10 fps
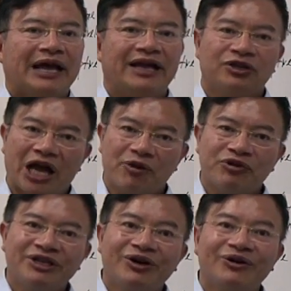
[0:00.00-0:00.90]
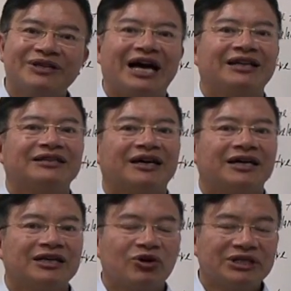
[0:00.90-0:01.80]
And, and we know that
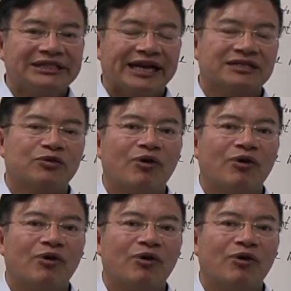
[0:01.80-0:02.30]
uh, it only takes